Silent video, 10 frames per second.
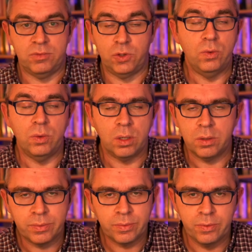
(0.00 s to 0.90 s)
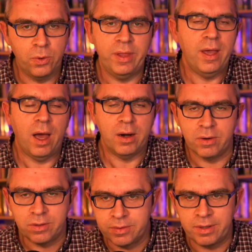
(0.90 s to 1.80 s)
do or who they are
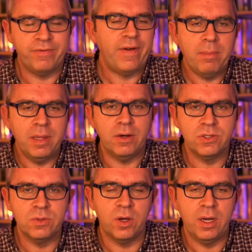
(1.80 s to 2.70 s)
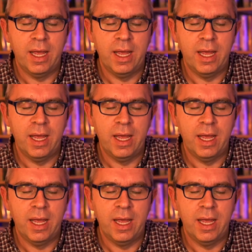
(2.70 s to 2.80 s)
or their family or so on,